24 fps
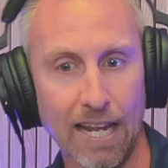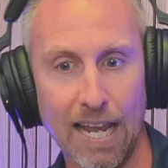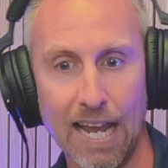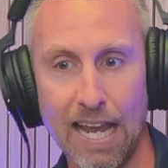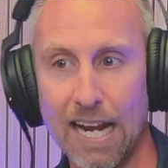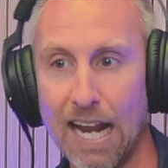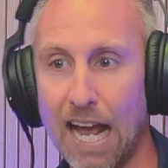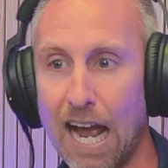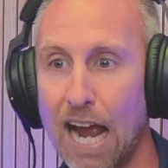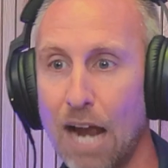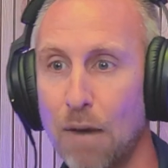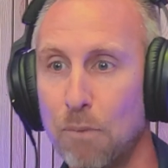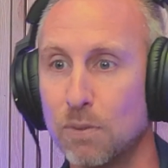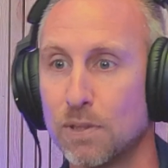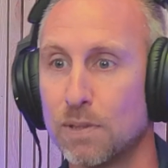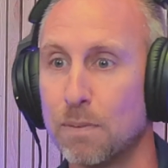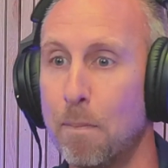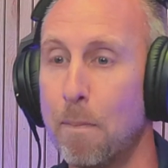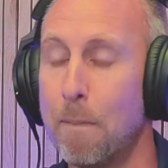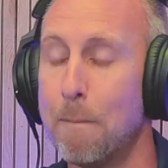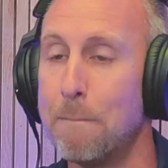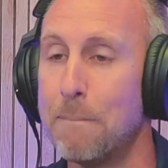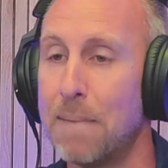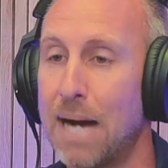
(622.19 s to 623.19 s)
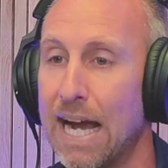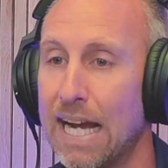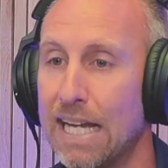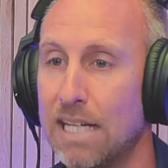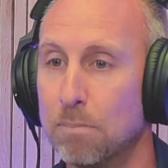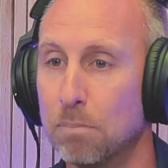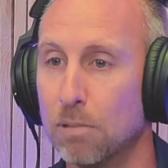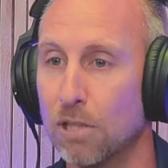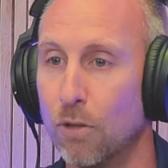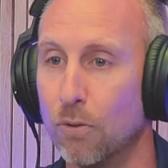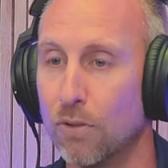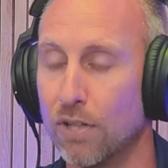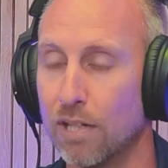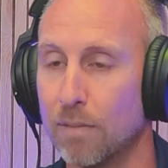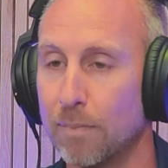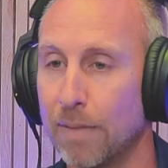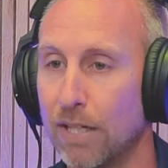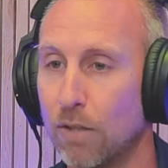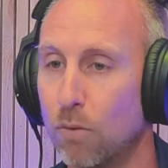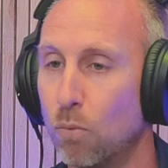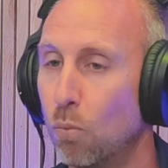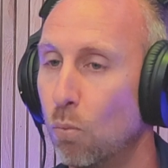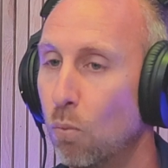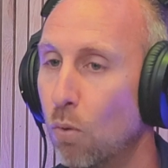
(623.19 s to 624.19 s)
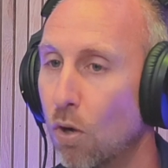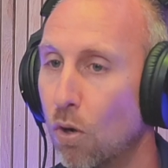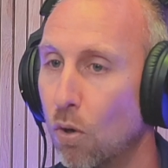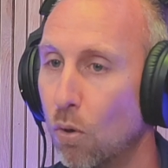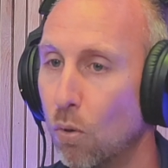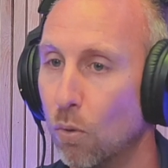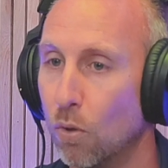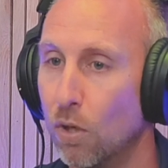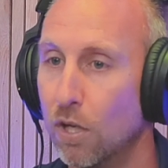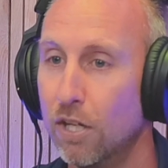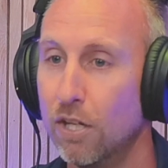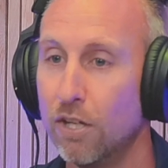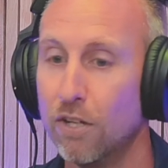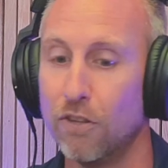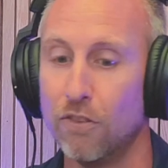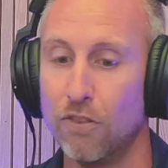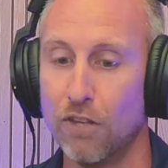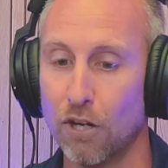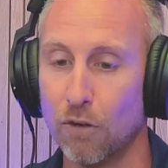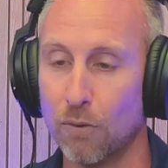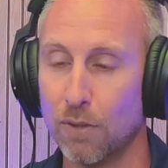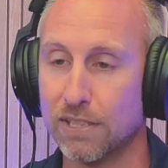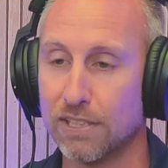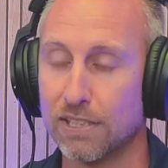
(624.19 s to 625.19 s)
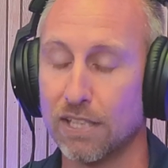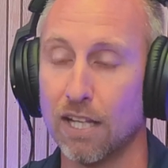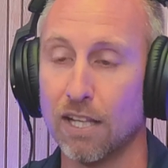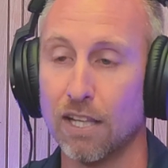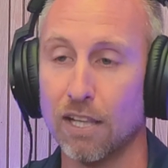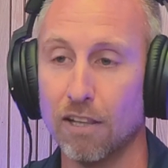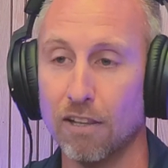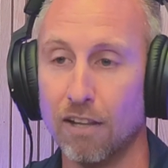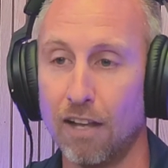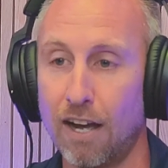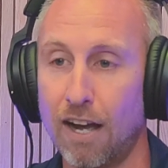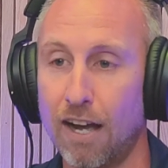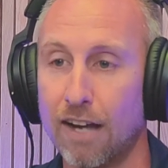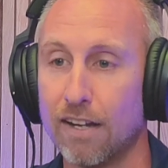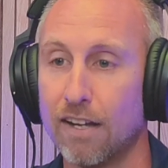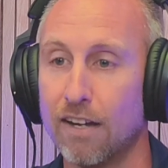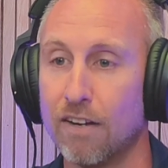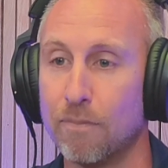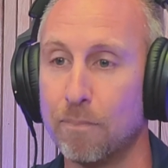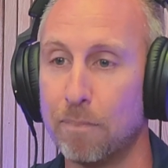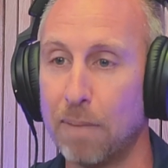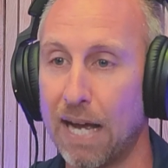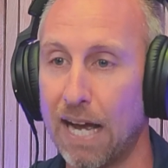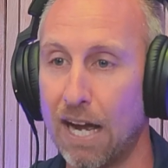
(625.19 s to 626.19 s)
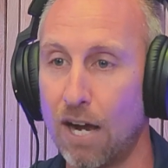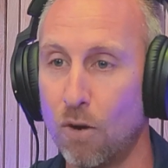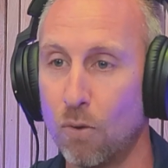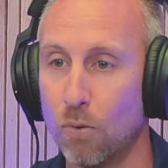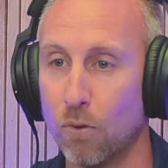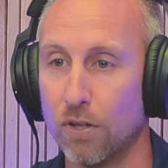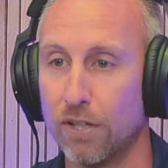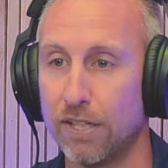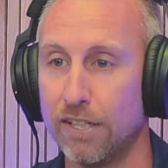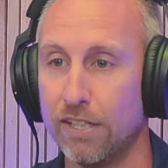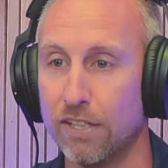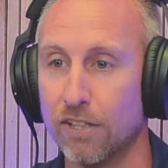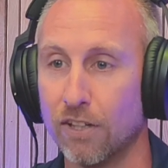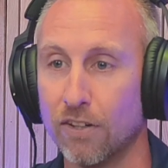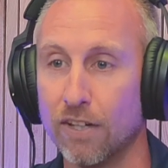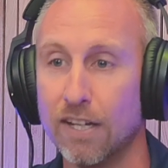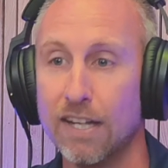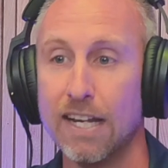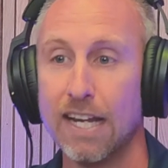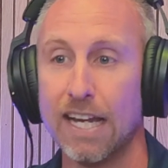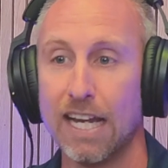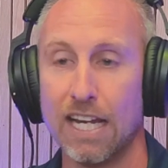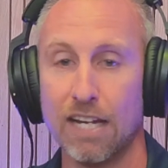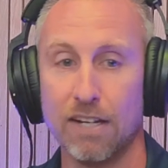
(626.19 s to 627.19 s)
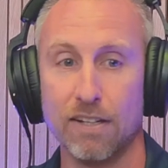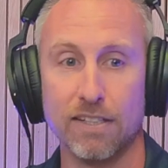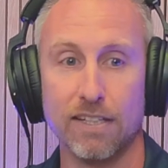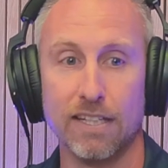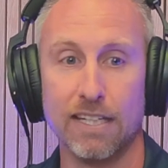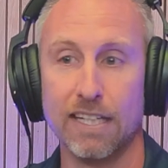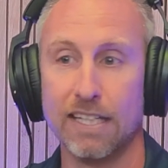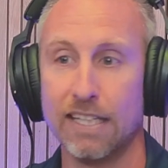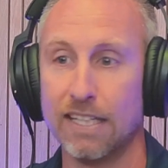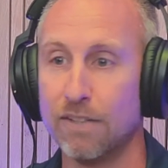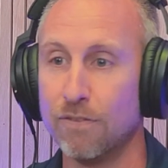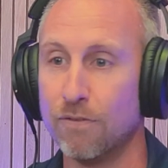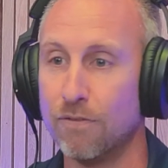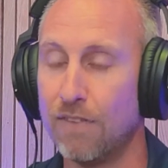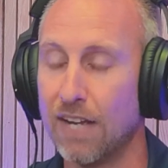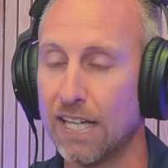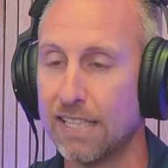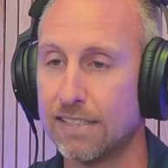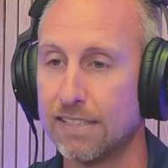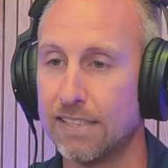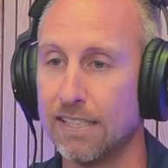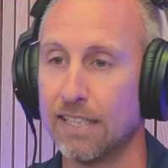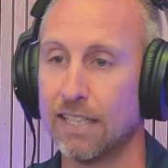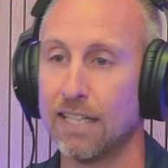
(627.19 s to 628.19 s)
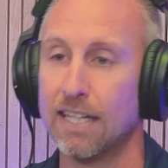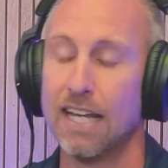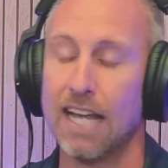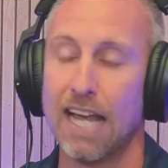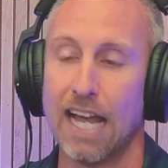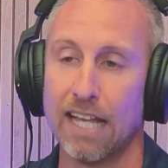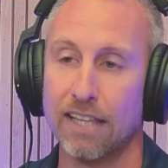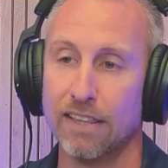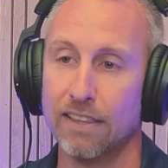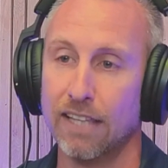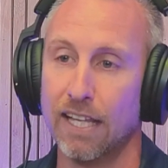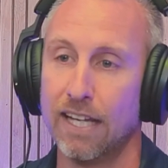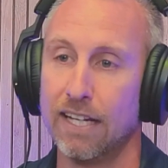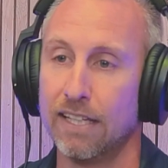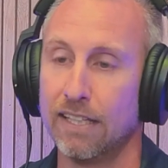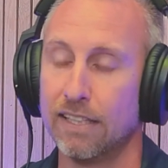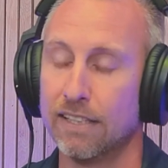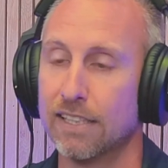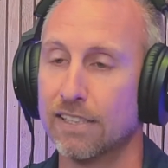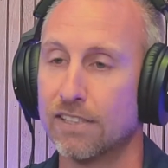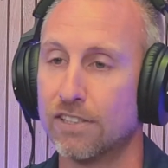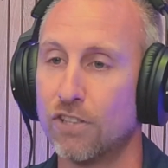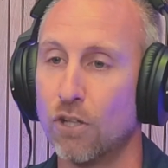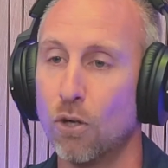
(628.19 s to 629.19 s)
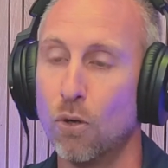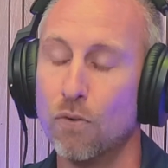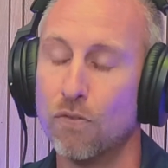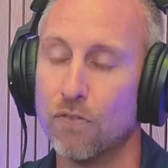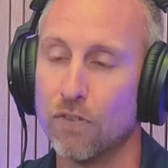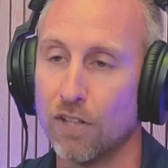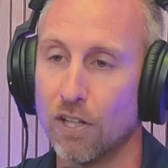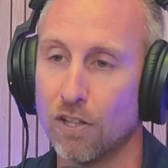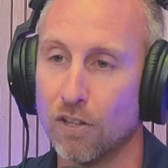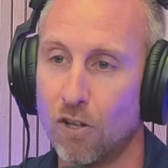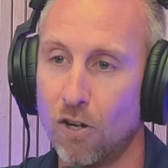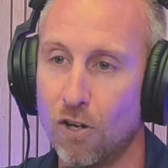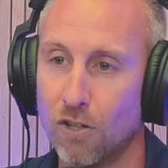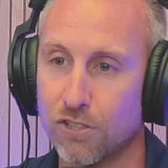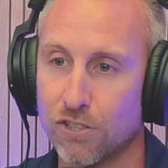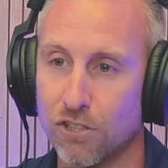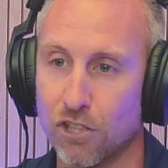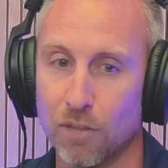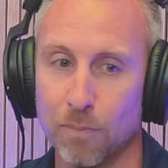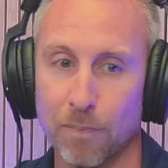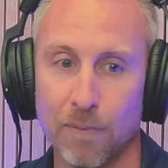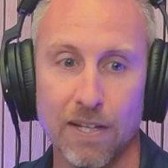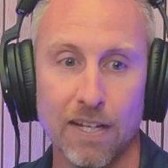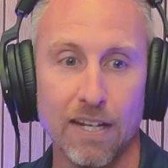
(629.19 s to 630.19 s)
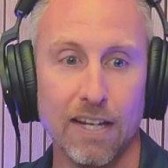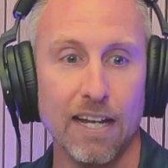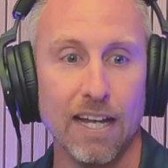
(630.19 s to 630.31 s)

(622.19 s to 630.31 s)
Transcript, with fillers: And I was mind blown and I'm like, whoa, there is a lot of power here in, investing and letting this go for the long term.